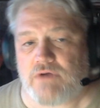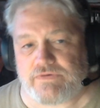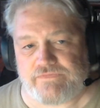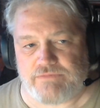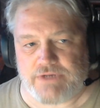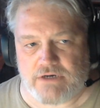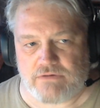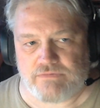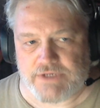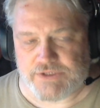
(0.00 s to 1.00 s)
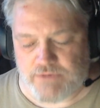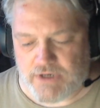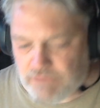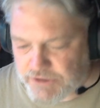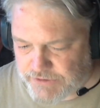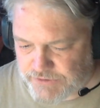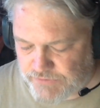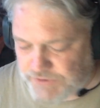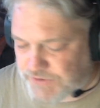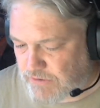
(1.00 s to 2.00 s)
from now. That's why I wanted to do
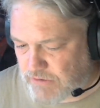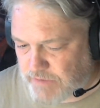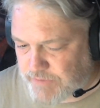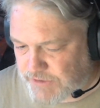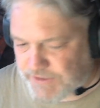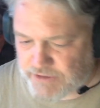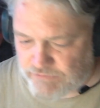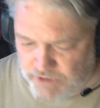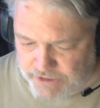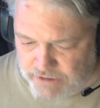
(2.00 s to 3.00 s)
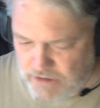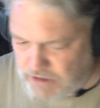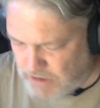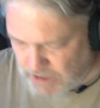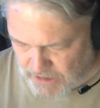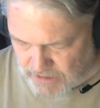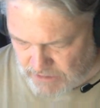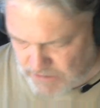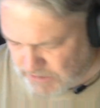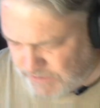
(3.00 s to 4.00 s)
this early because I didn't want to
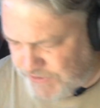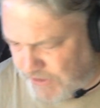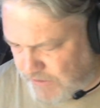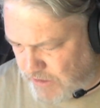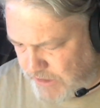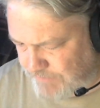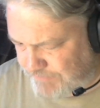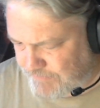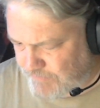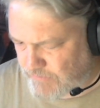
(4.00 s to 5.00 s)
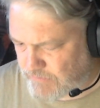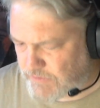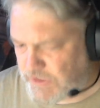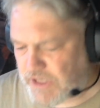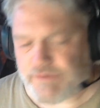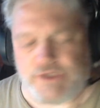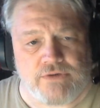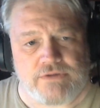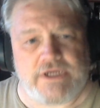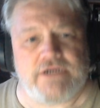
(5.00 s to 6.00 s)
suddenly not be
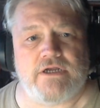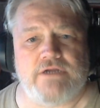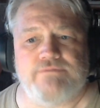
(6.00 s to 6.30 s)
doing late night.